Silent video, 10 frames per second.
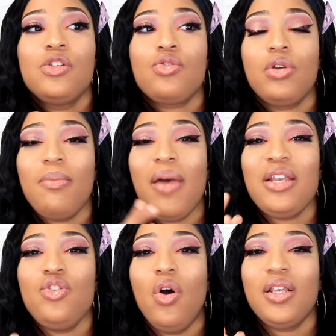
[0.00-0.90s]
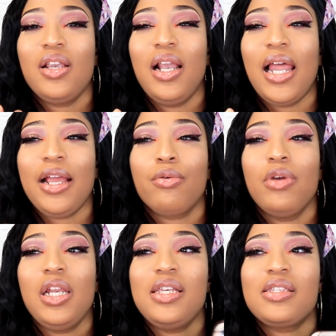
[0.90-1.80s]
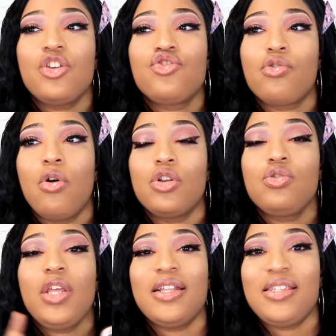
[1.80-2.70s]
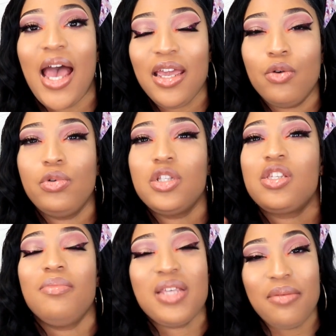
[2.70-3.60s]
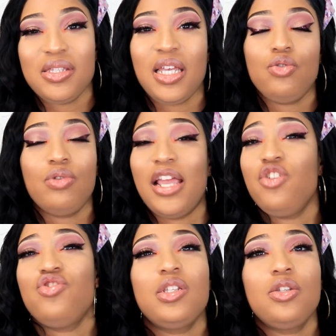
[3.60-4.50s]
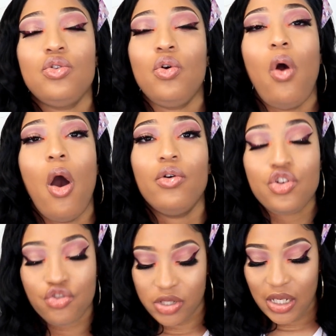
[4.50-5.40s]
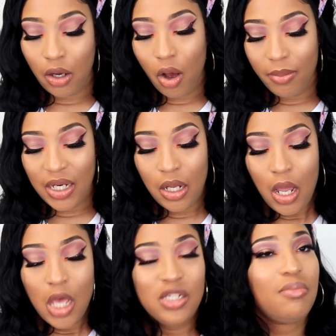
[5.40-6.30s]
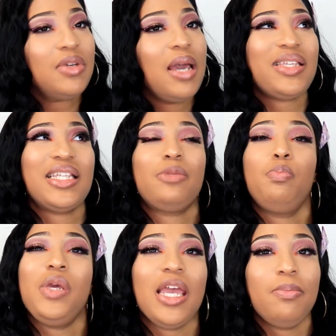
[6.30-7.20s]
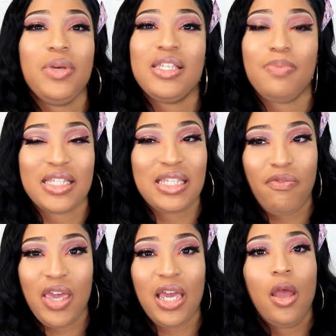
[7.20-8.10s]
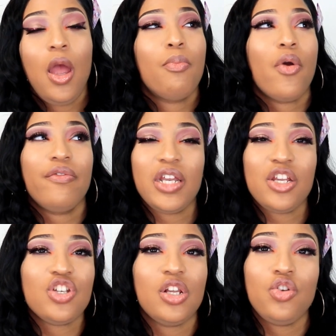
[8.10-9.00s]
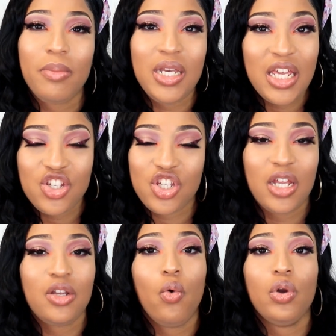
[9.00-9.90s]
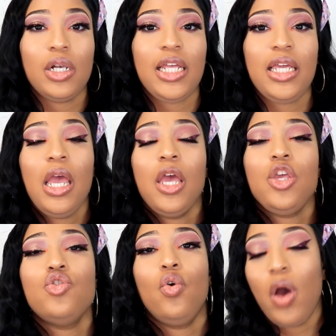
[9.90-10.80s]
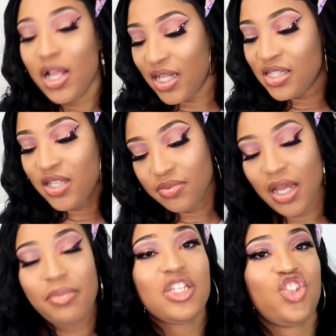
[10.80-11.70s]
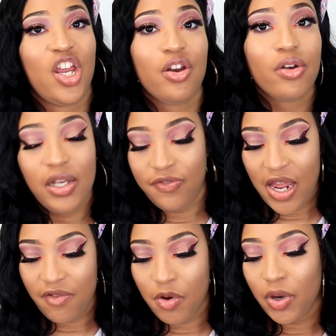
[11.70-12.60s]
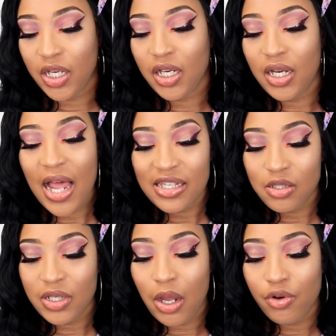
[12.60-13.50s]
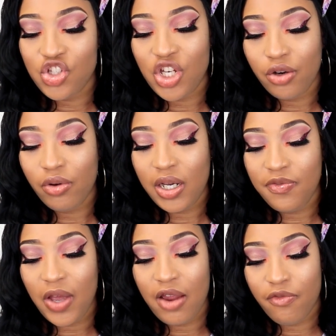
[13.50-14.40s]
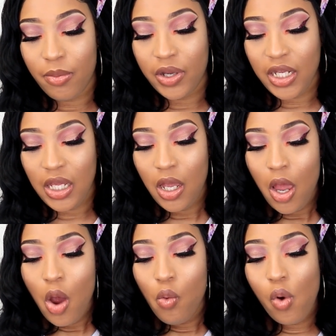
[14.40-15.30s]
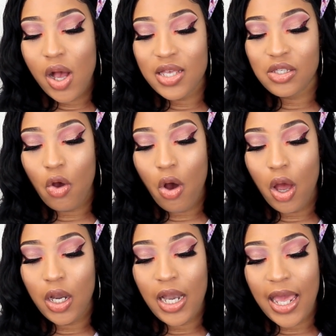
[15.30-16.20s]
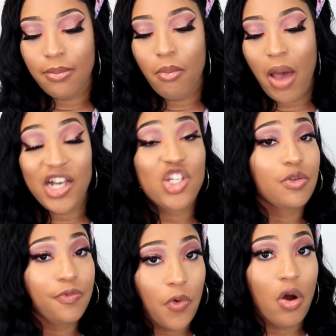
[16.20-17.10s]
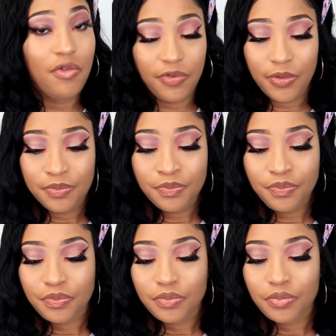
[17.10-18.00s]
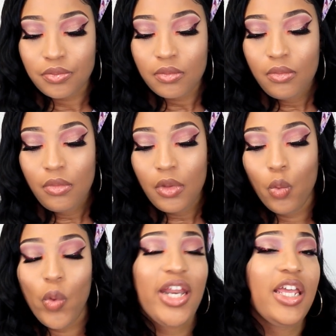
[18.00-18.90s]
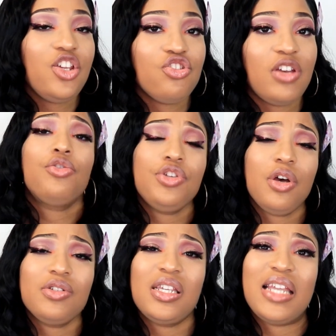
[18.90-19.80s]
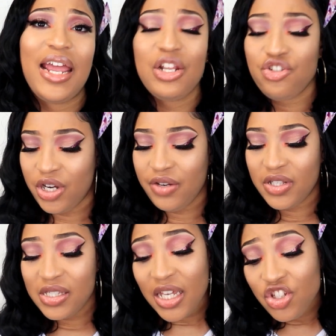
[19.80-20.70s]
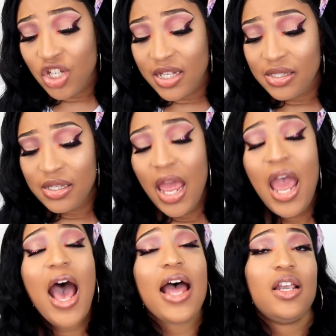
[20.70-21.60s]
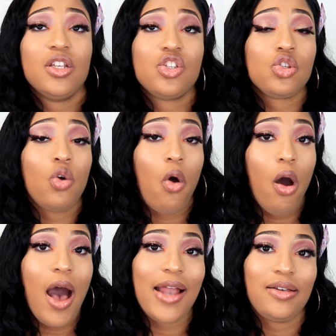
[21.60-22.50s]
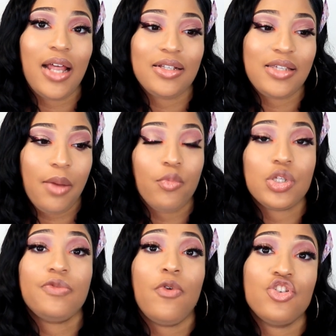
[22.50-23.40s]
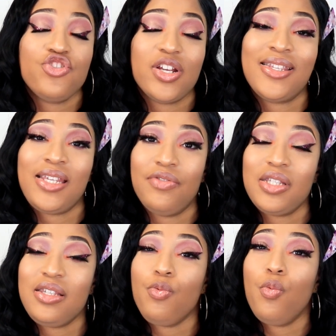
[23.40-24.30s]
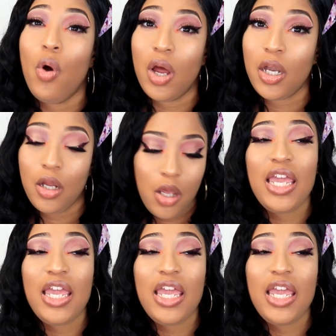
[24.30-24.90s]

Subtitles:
So they might not like release a draw to the entire world. Sometimes they do that. You just don't know how the draws are coming. Sometimes it's PNP specific, provincial nomination only, you know, and then sometimes it's generally for everybody. The last one that was generally for everybody was on like March 4th, where they issued 3,900 invitations, and the score at that time was 471.